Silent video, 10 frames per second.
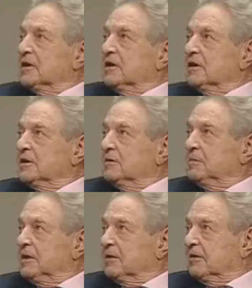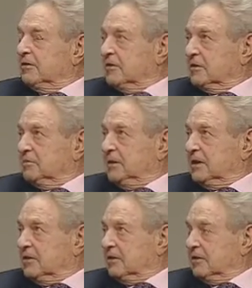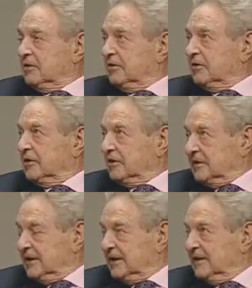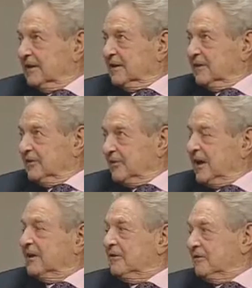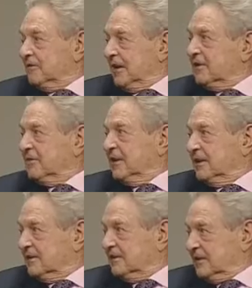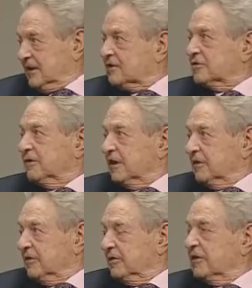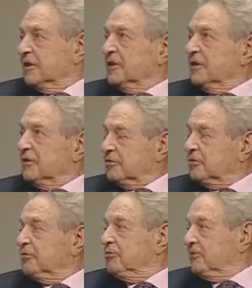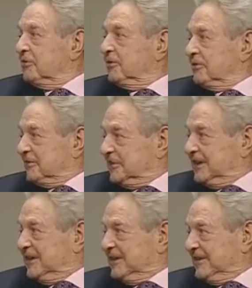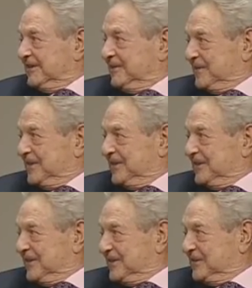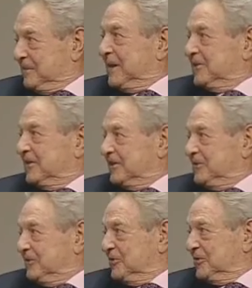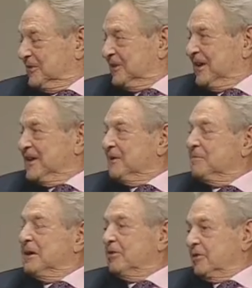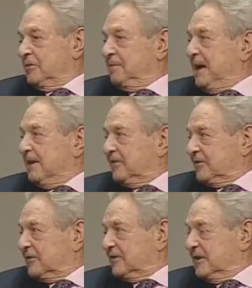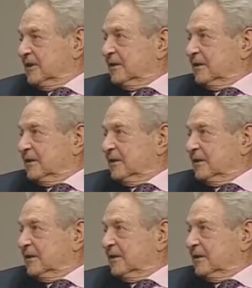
uh, because, because the, you, reg, you regulate hedge funds through the the banks the that banks you uh, because the banks uh,